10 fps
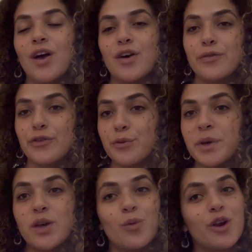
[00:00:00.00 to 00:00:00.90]
For
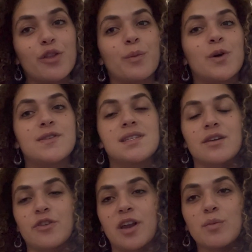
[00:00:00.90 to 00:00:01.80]
me, one of the most
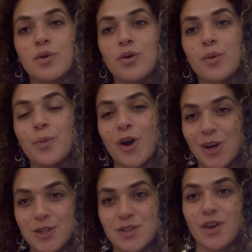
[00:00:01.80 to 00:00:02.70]
incredible
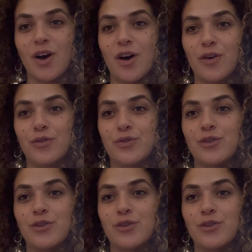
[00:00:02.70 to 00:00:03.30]
parts of